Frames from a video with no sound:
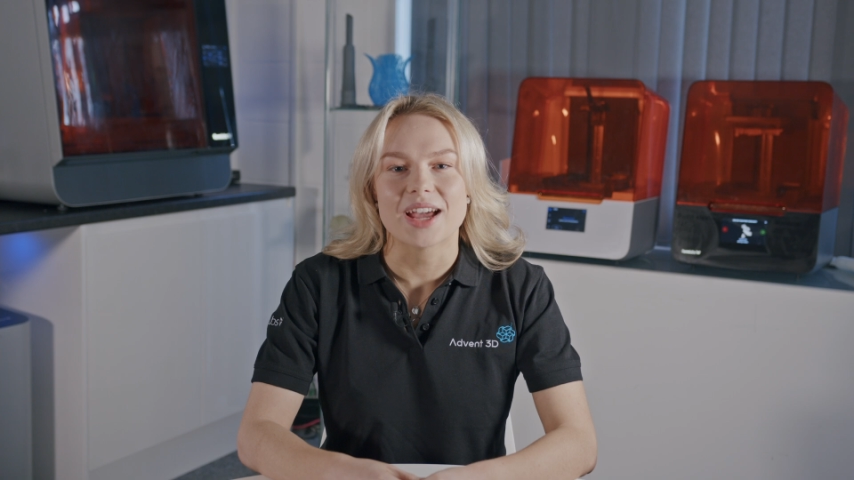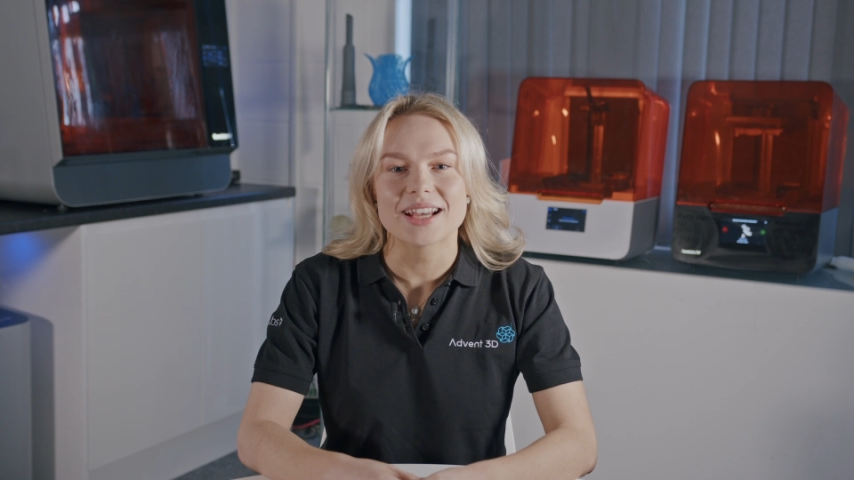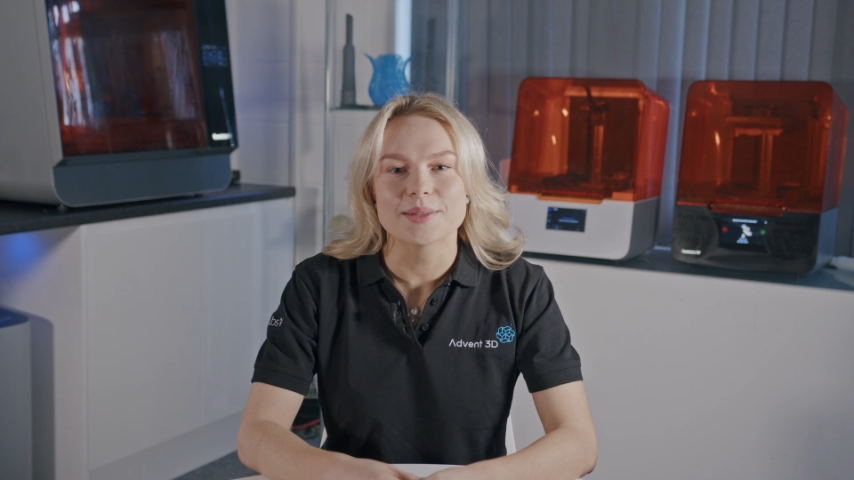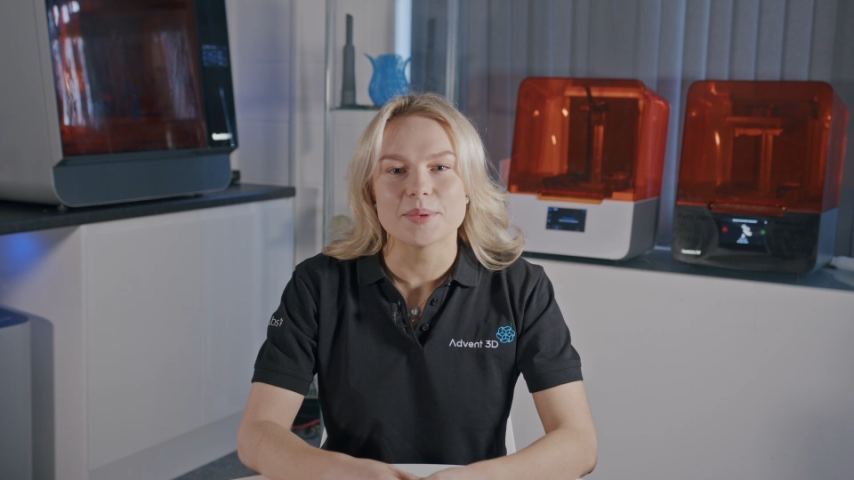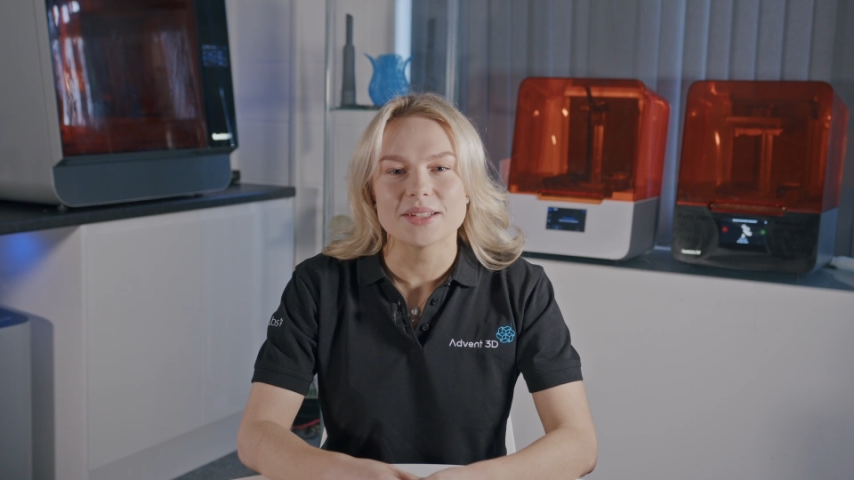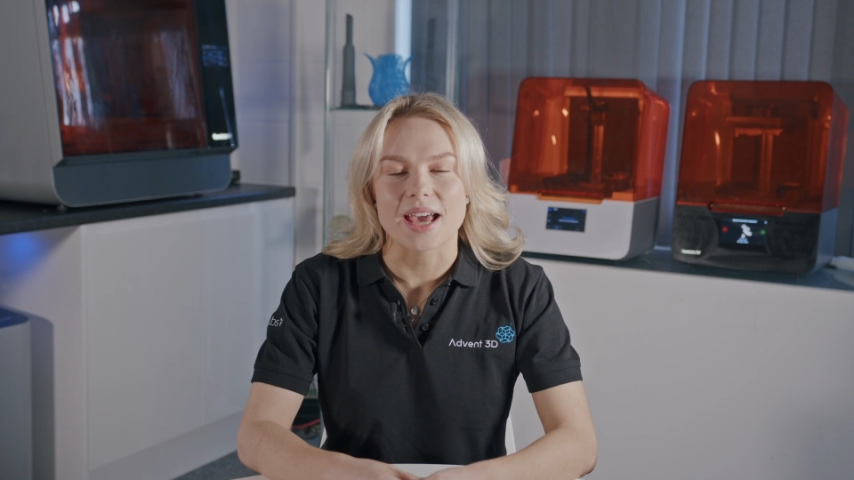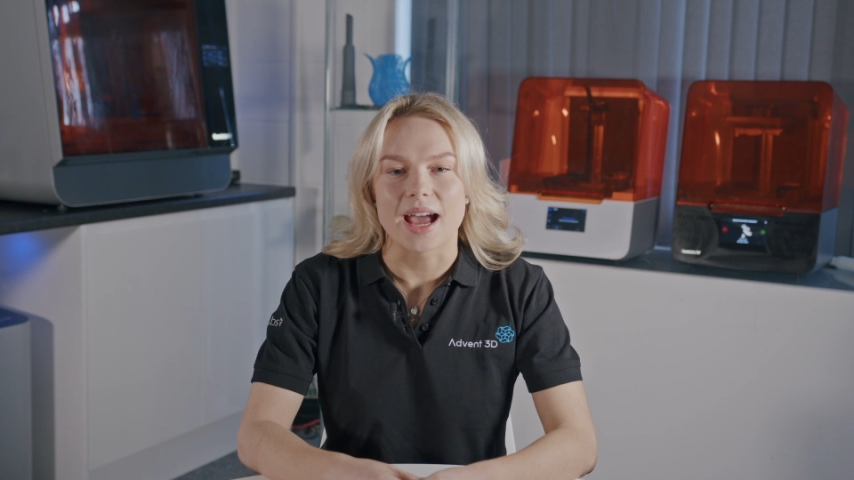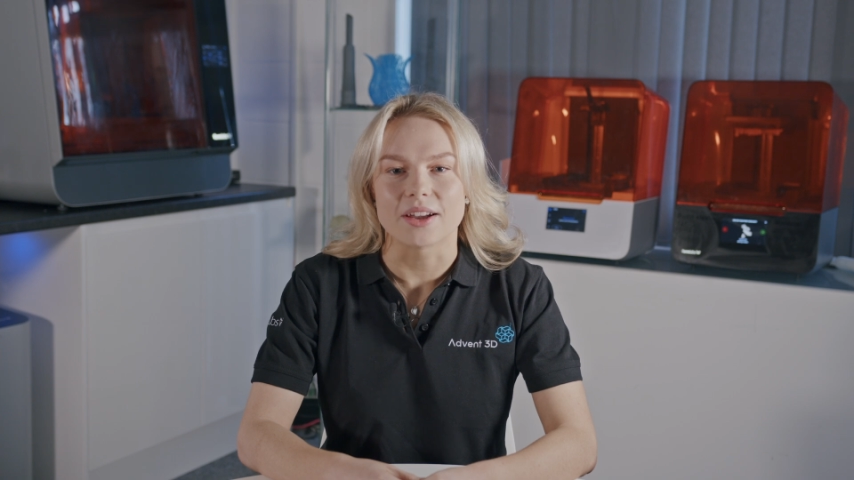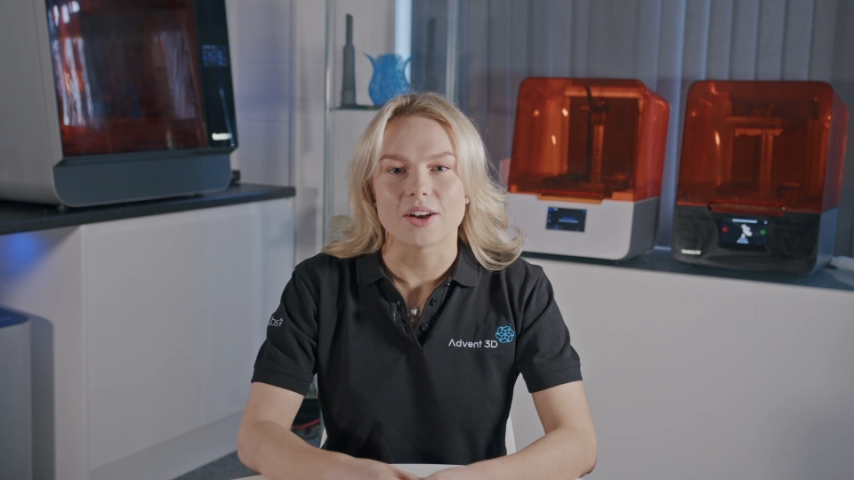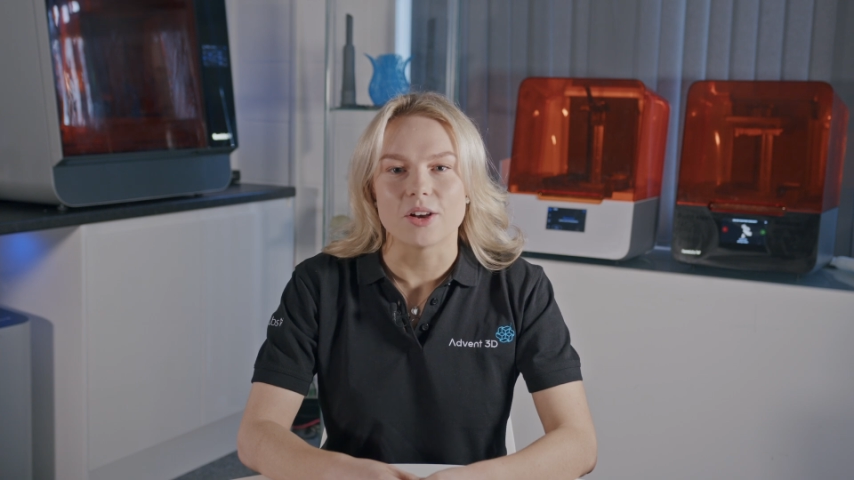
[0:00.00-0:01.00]
flexible
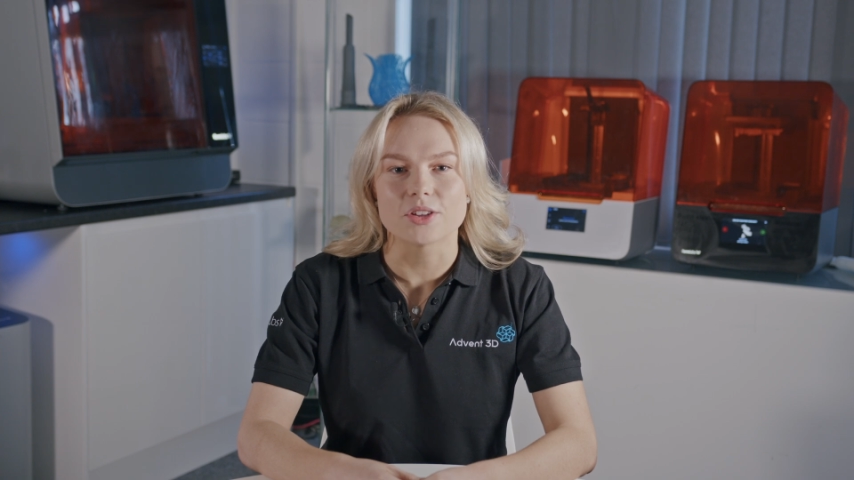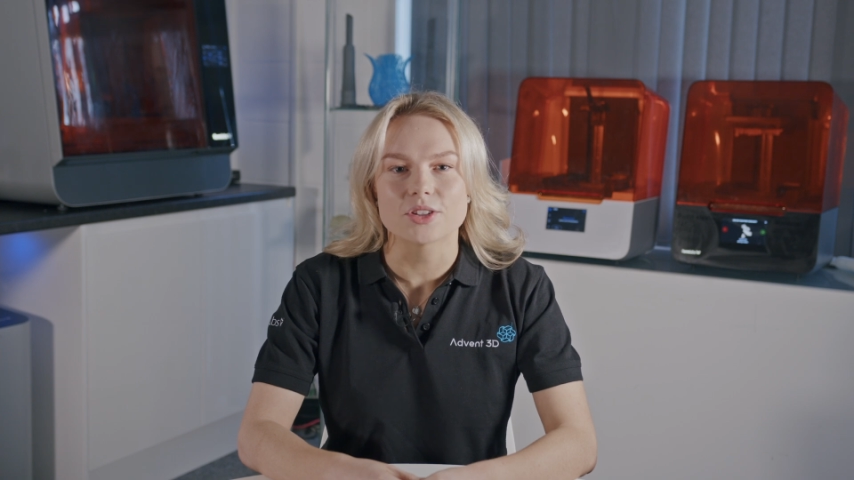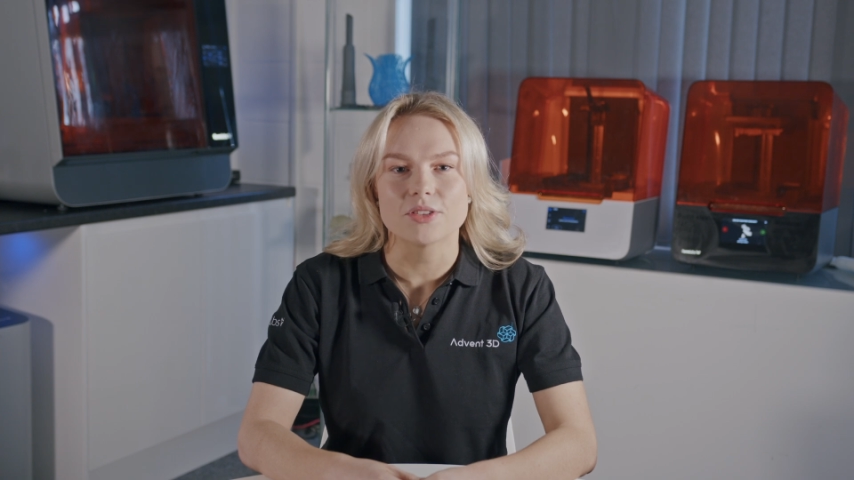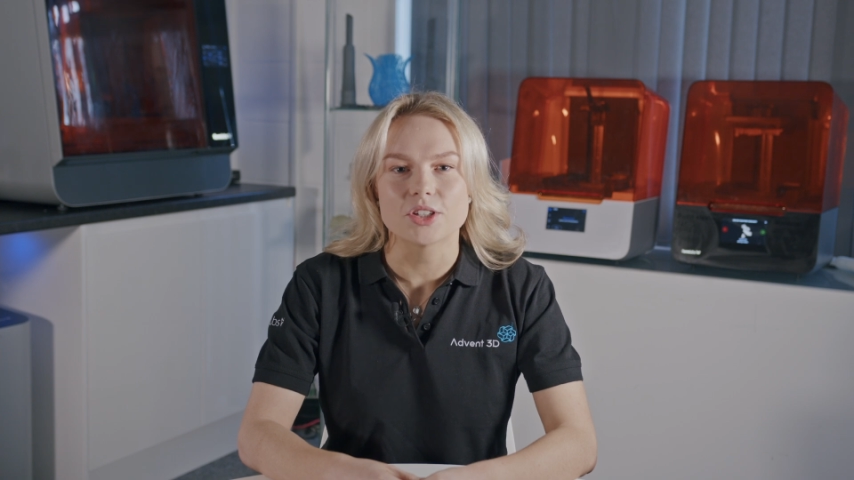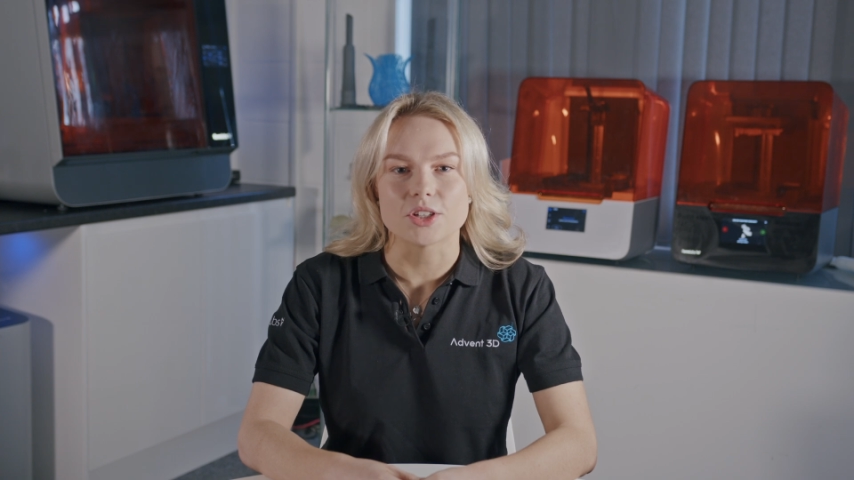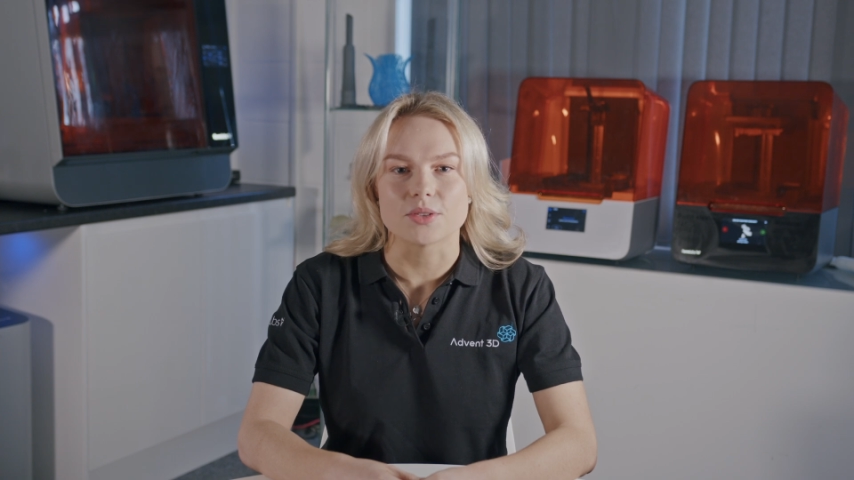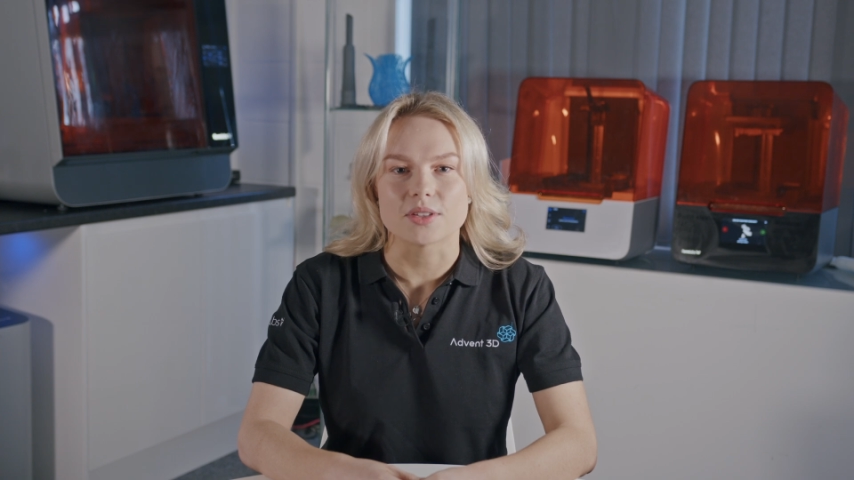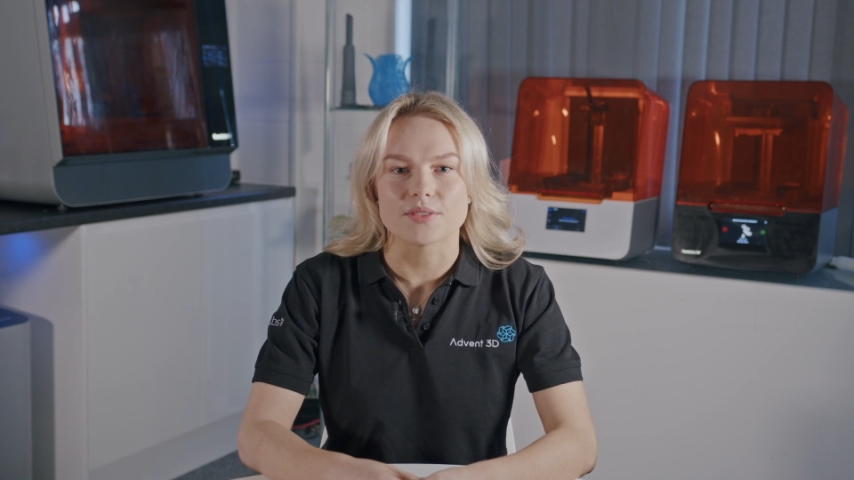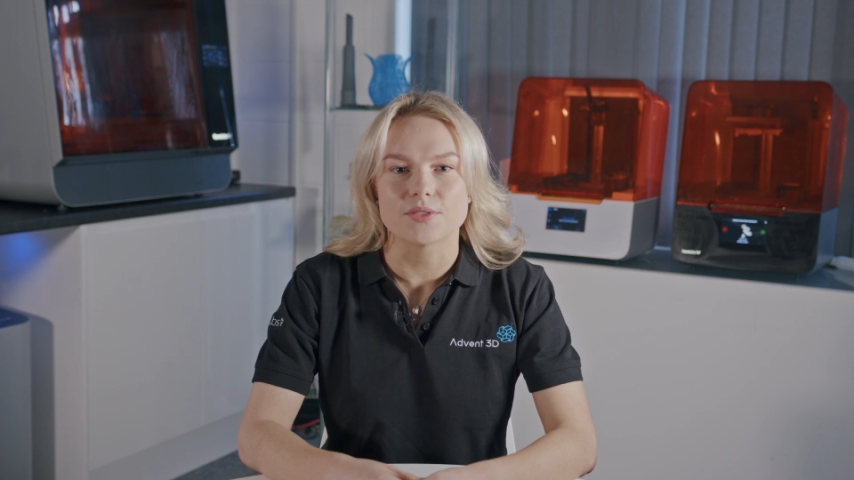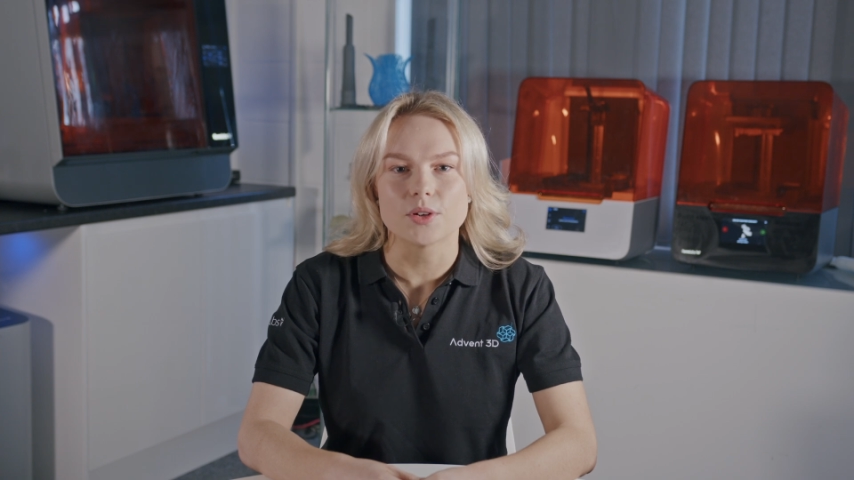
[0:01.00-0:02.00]
tank also
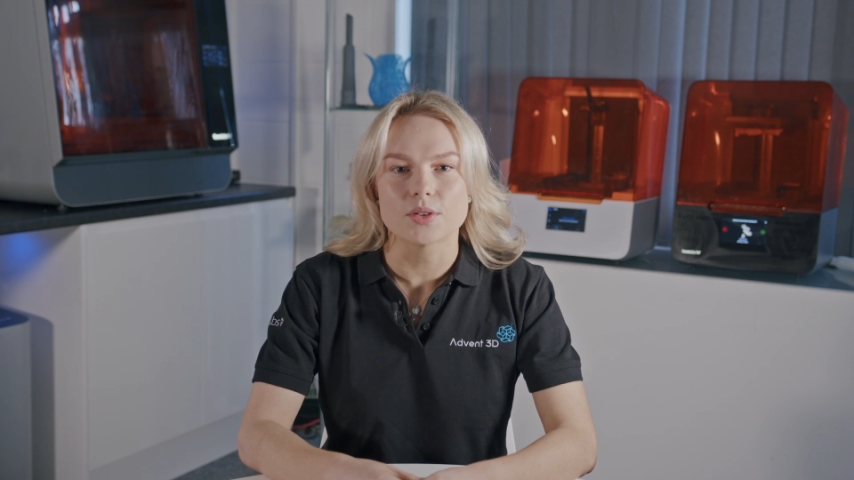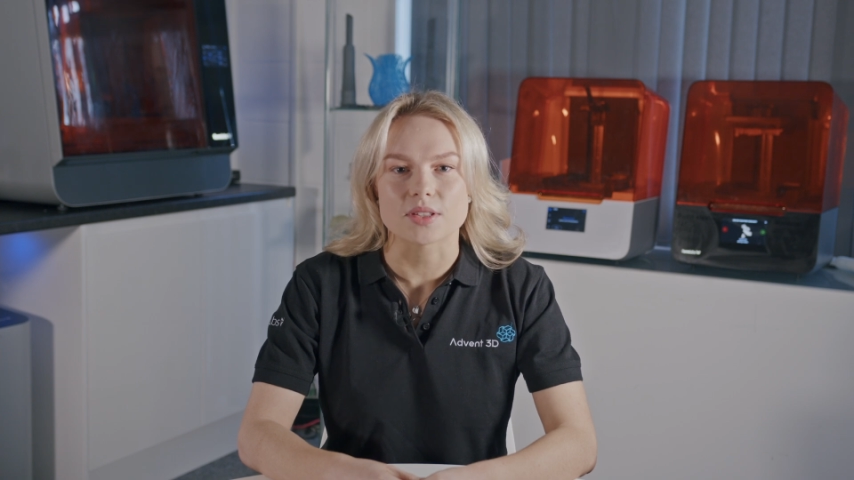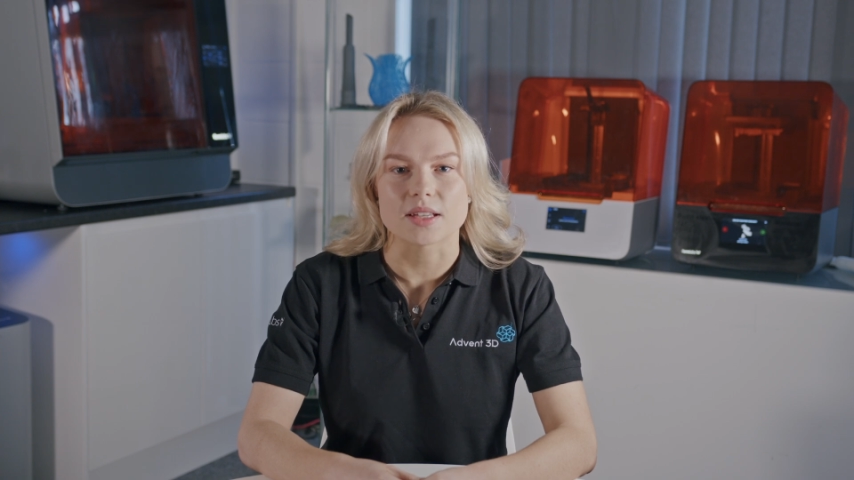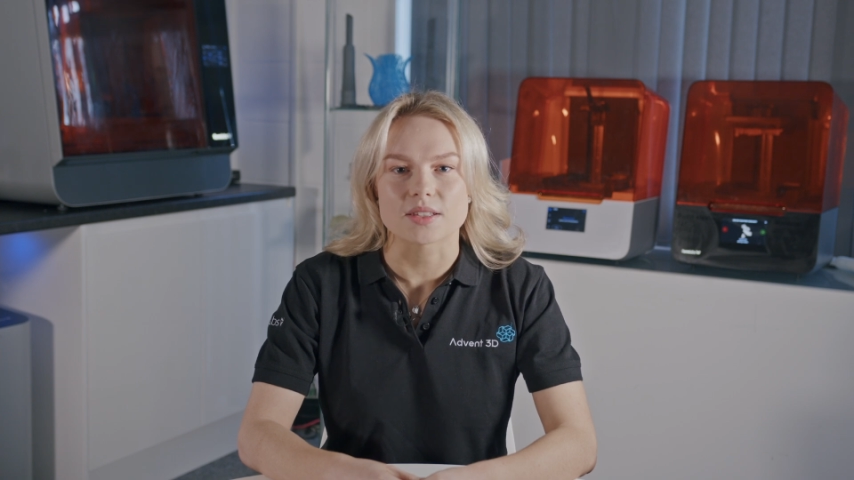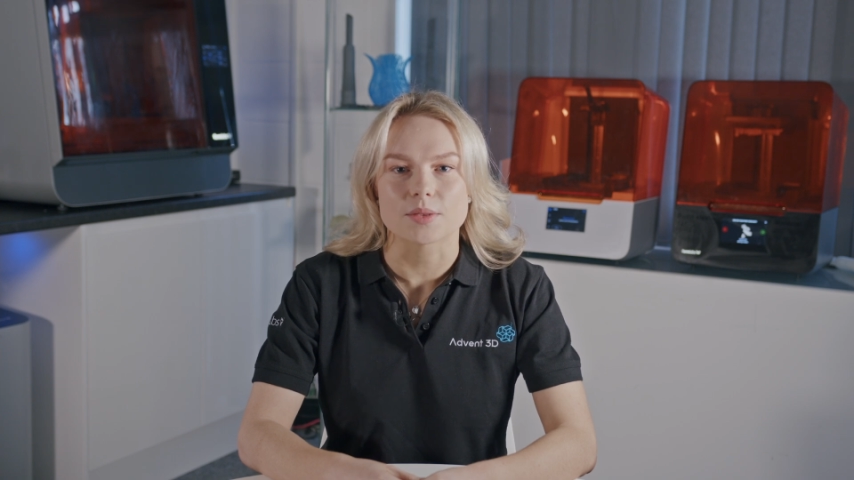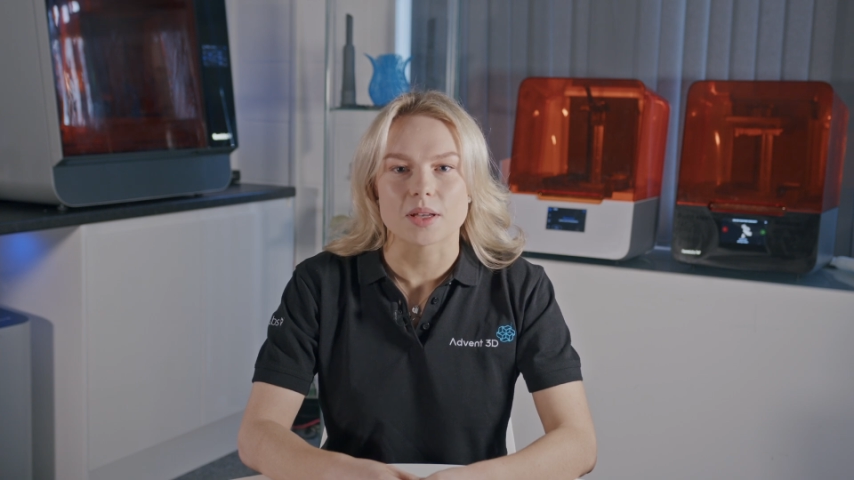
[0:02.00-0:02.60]
reduces forces